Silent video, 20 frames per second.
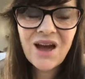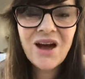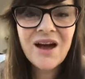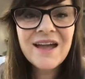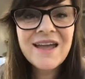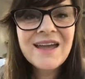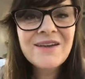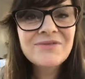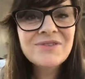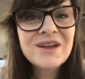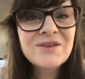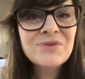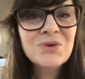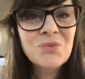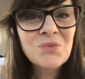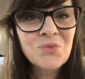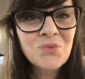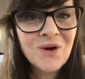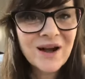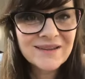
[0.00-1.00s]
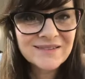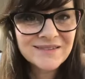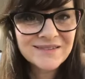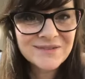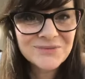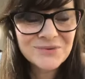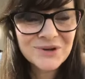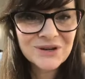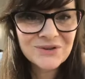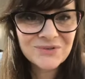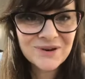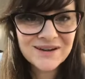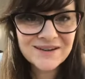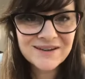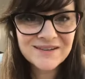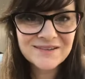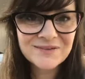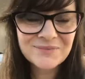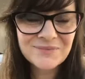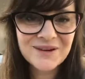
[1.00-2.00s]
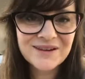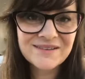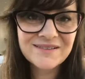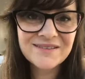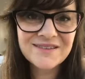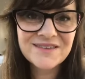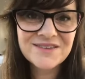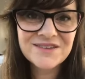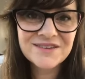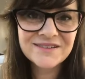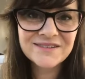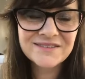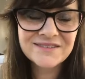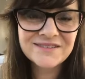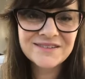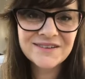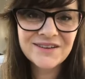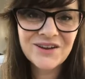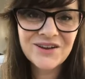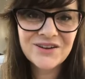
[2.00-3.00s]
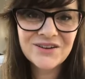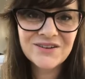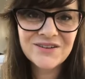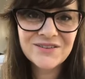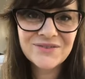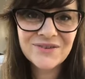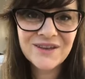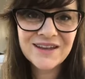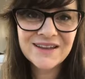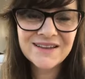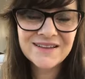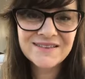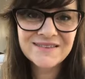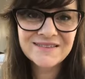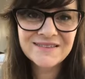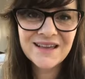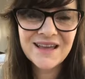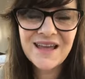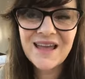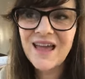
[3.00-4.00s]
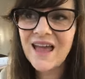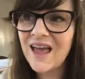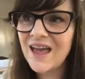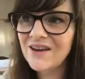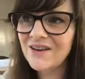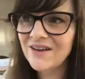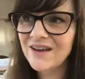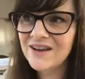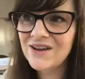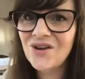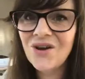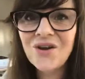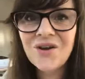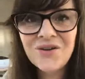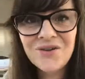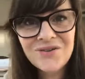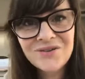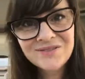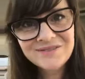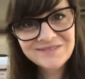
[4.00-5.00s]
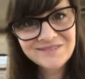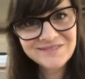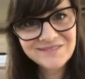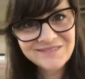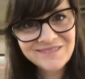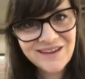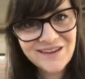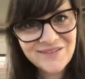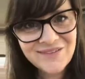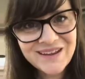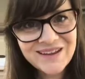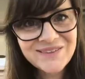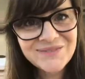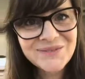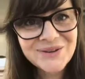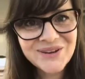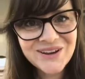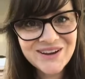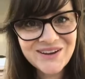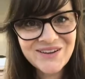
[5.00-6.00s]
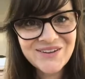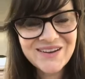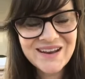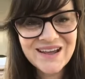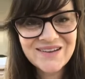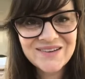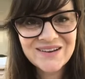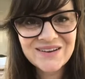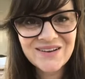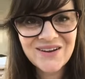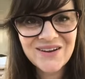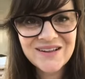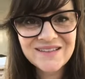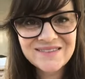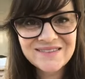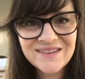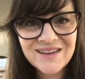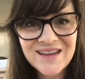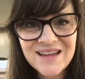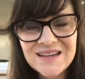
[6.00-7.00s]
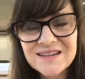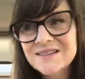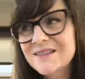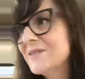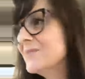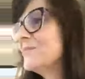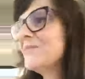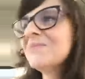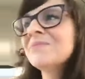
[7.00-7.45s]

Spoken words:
I have never once regretted my decision to go to Las Vegas, and I know, knowing what I know now in hindsight,